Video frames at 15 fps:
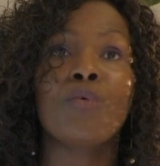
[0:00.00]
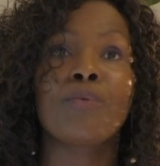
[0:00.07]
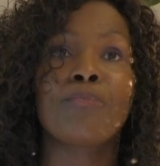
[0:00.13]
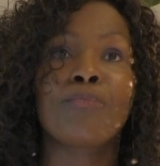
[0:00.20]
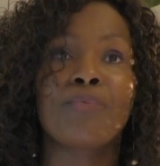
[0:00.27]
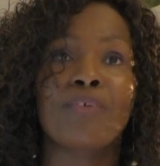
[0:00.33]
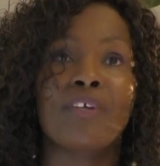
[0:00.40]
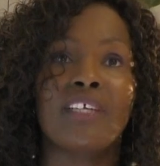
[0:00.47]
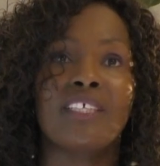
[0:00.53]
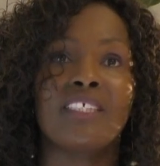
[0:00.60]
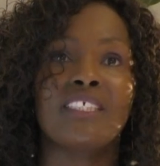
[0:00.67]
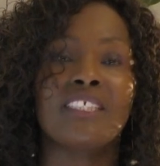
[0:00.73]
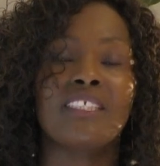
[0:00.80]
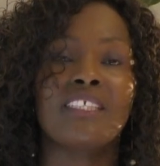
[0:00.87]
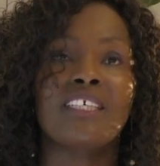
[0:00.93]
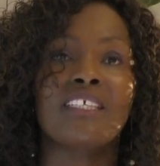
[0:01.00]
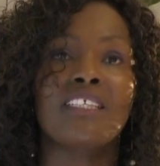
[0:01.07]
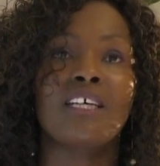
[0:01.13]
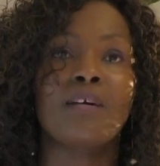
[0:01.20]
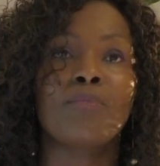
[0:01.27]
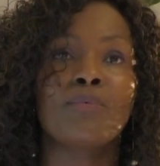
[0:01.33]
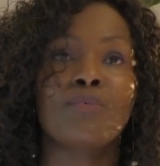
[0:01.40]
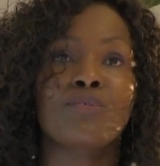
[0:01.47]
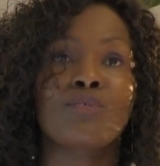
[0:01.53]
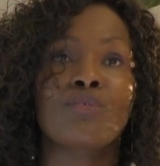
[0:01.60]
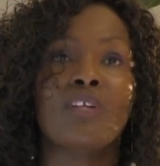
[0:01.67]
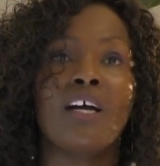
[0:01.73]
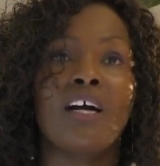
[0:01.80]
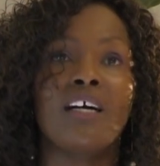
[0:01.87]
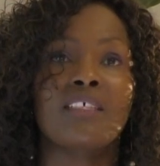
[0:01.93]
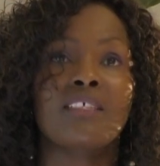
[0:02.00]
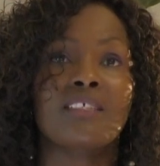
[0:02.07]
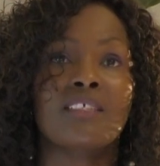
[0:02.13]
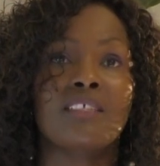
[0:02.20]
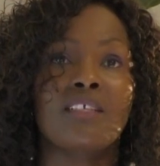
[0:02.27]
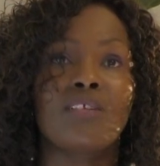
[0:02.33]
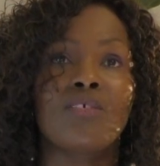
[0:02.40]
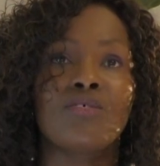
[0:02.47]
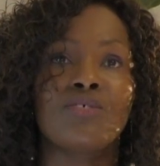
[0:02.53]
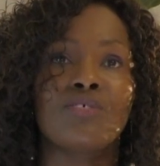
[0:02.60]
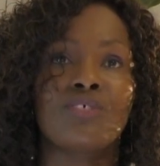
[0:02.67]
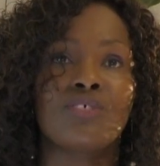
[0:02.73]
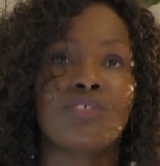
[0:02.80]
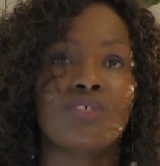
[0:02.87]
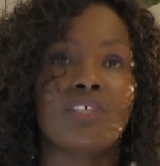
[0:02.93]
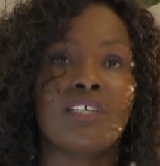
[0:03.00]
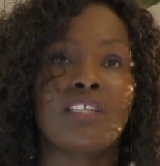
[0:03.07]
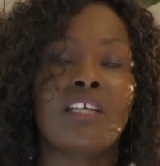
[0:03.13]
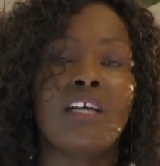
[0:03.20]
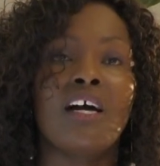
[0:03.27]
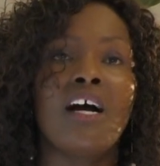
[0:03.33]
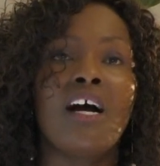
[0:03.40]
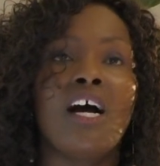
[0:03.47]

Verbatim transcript: we pray just like the apostle asked the lord jesus christ